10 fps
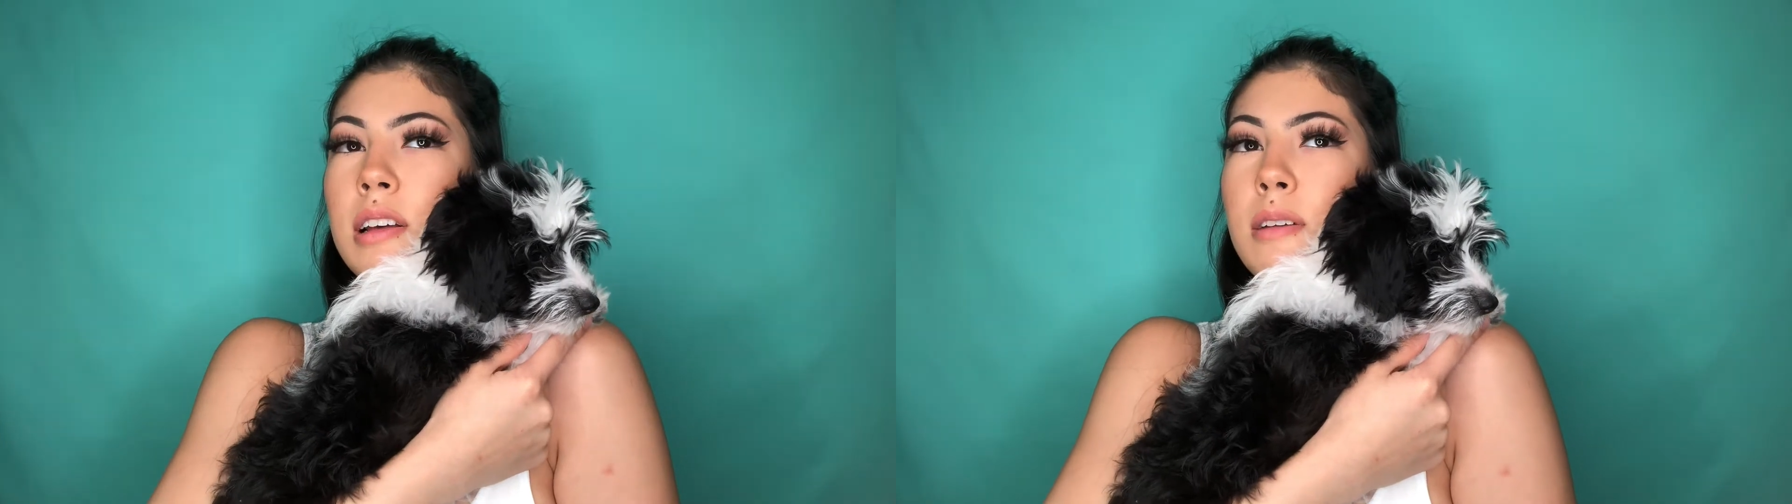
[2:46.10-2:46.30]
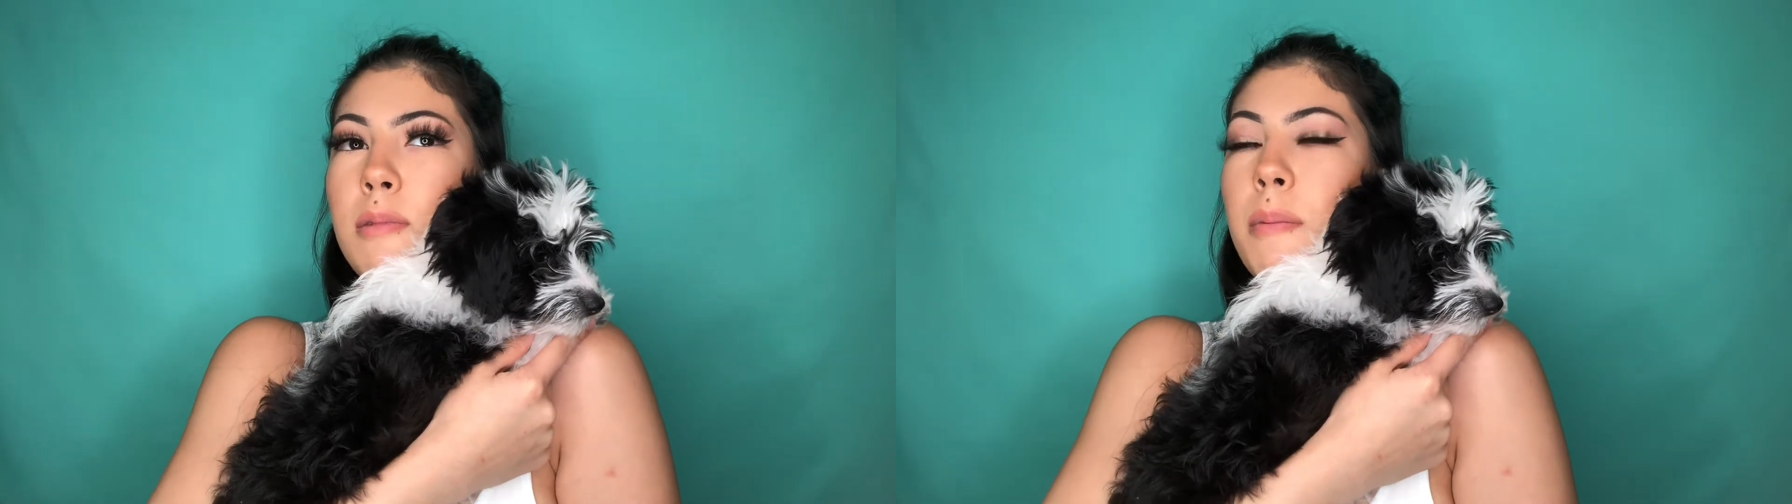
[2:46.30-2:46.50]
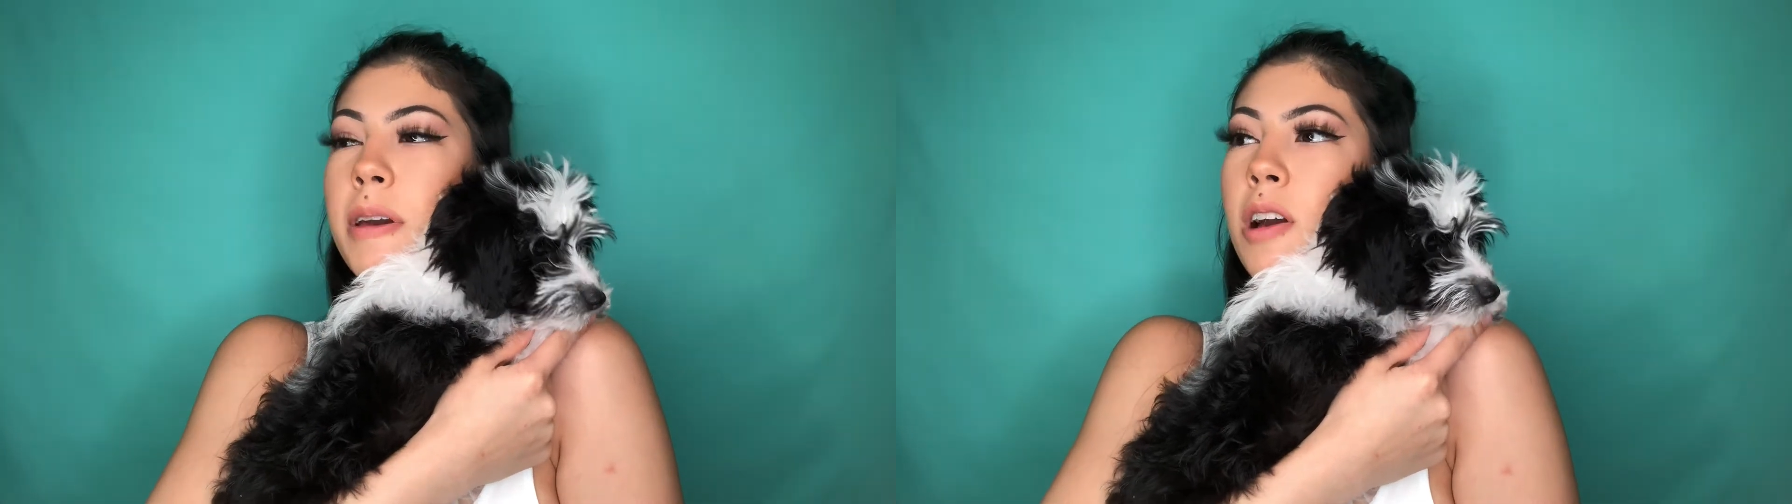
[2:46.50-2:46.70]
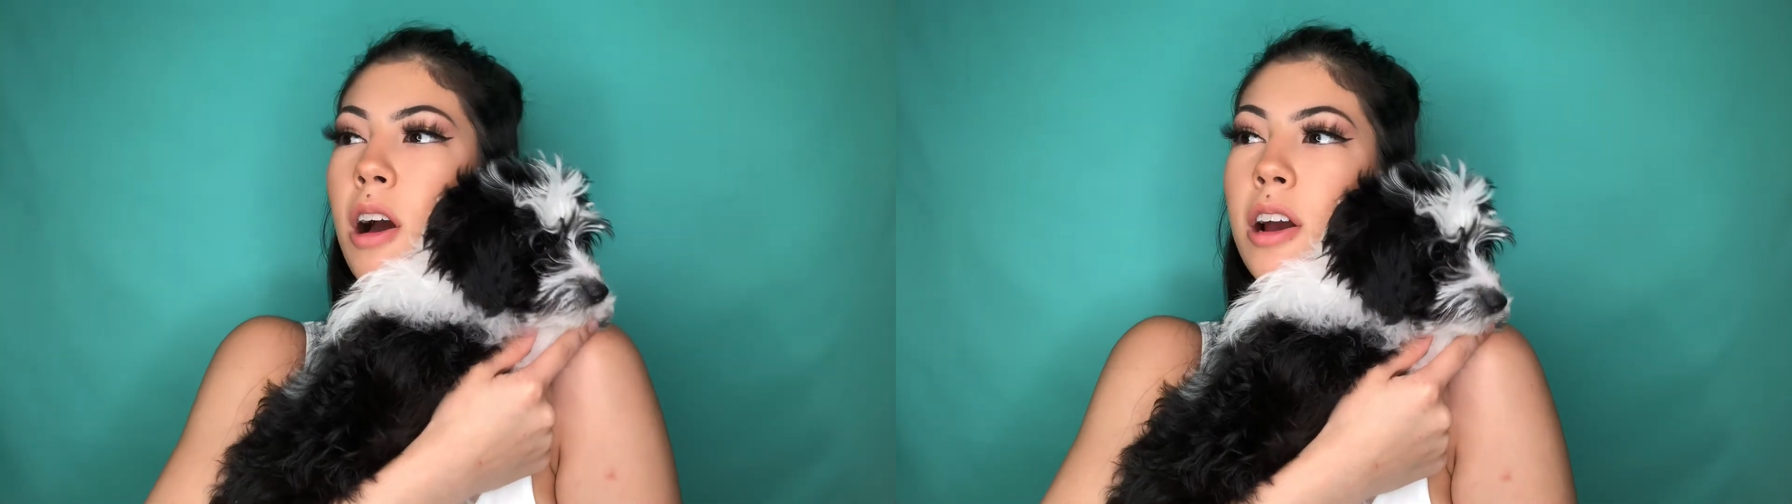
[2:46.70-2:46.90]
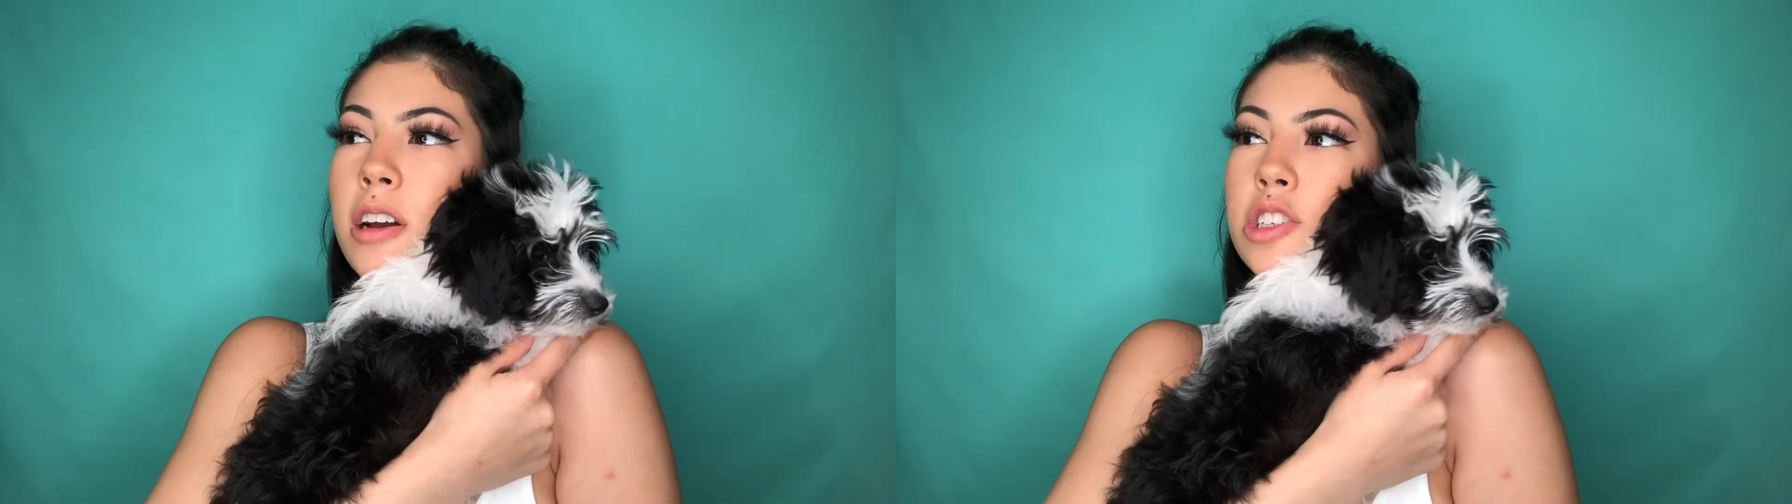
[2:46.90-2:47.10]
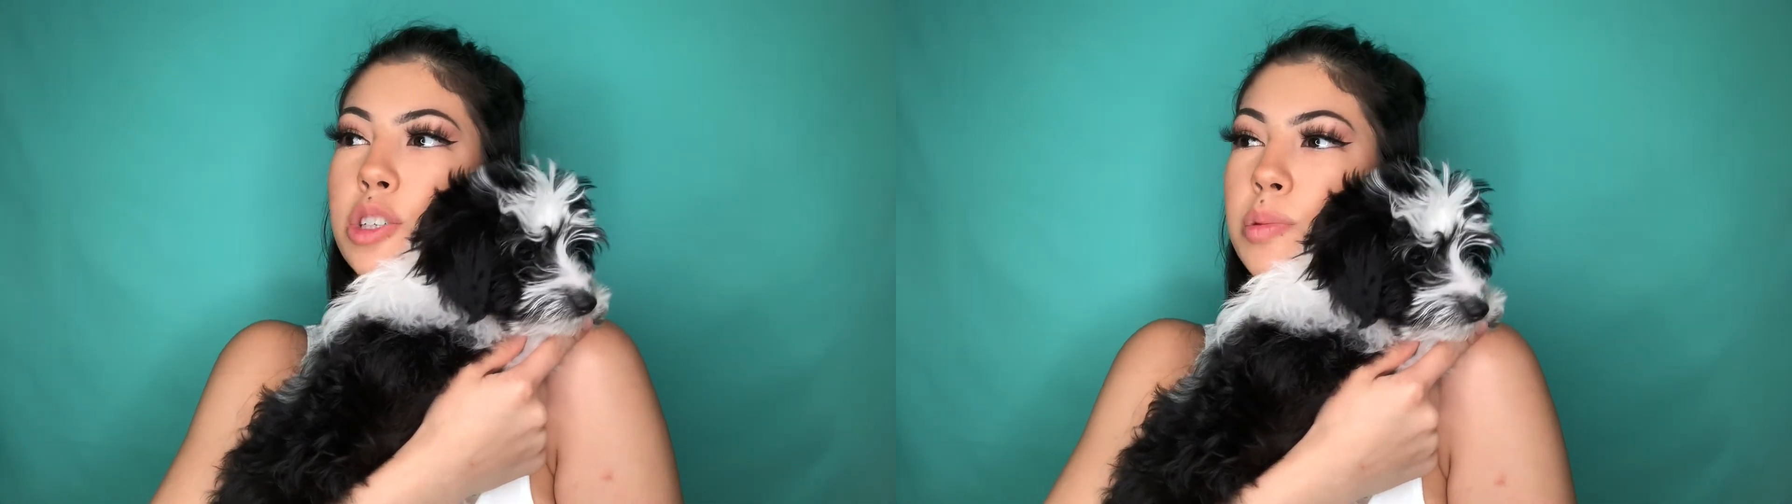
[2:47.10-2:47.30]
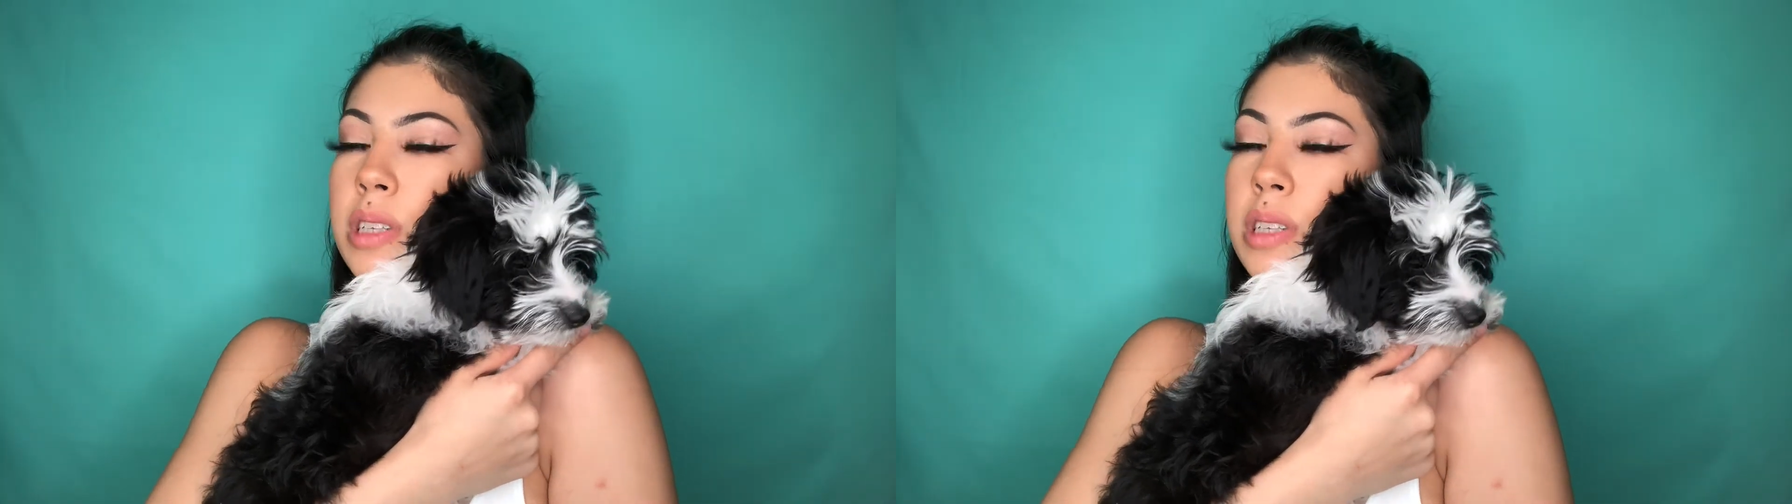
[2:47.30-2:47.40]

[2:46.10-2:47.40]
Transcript: when we got her, she was